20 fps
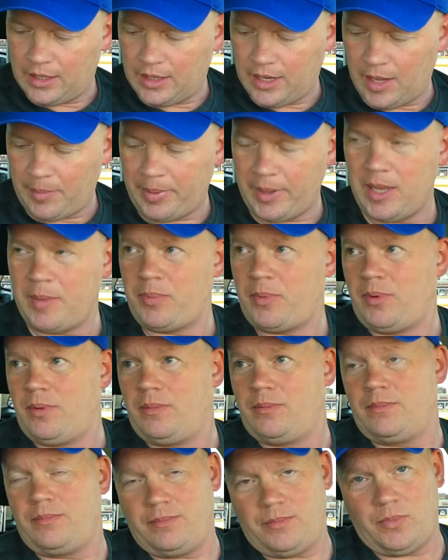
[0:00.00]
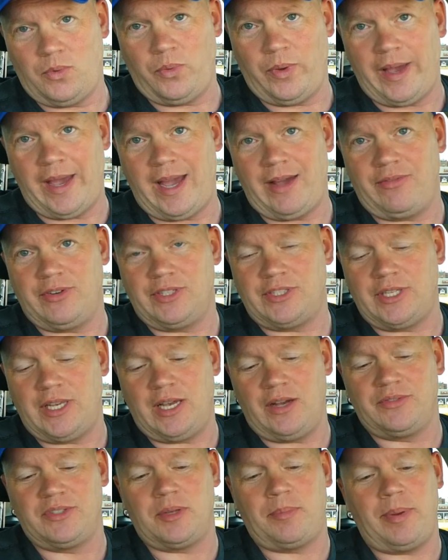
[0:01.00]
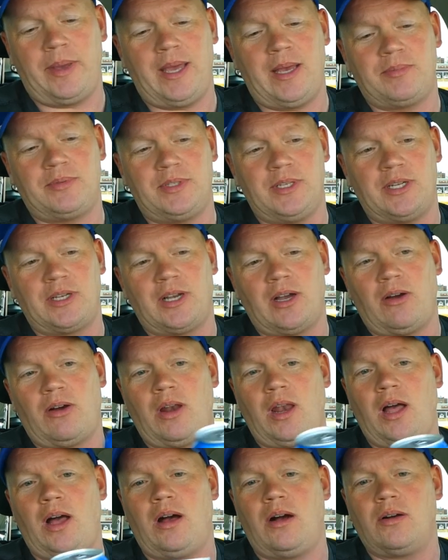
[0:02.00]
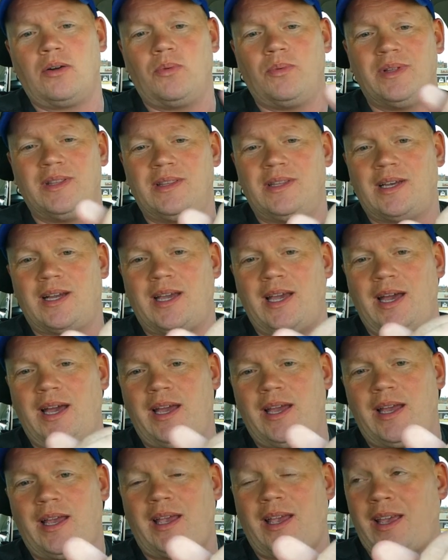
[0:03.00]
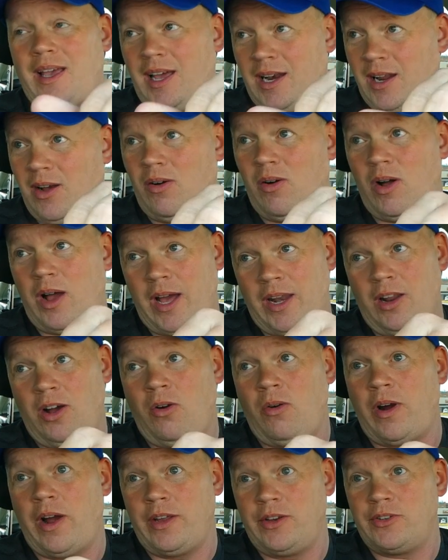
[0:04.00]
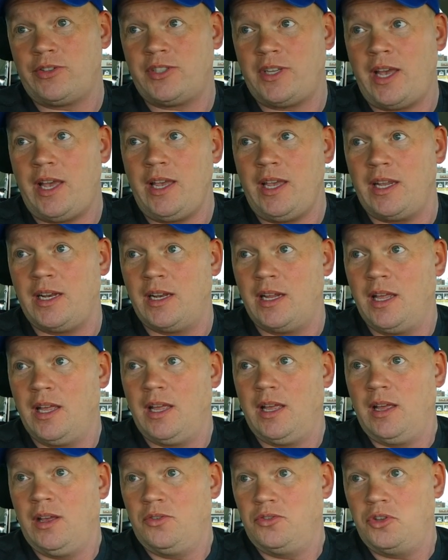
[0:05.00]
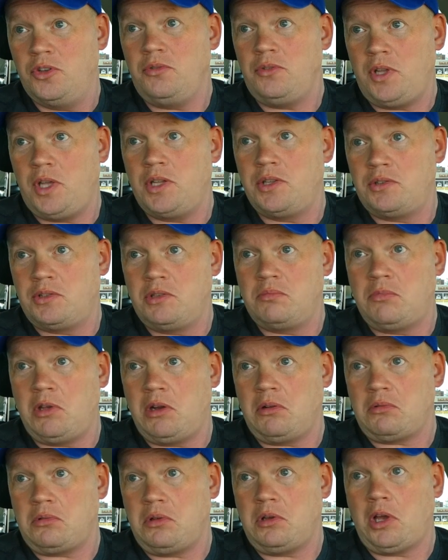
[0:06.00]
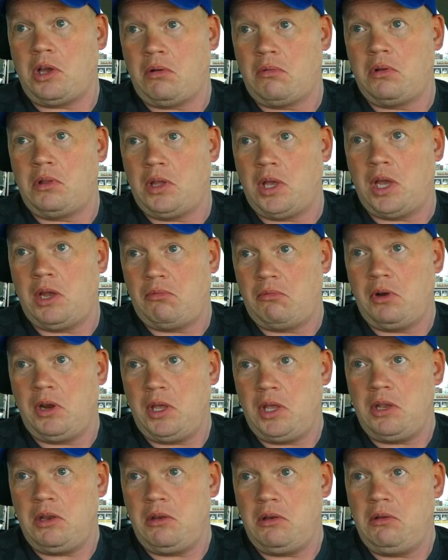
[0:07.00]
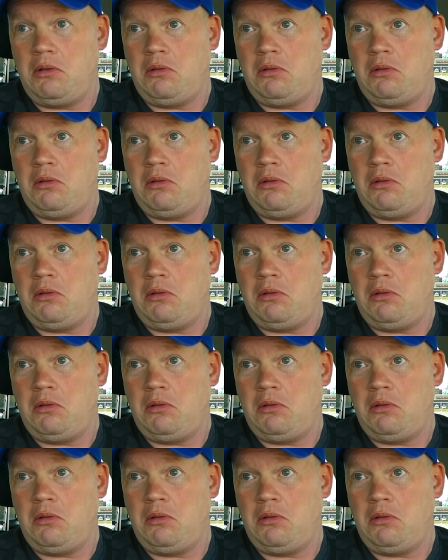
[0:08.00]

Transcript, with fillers: Now, people, we have ourselves a Pepsi to go along with the cake. I know, I know what you're saying. You need some milk to go with that, Reed.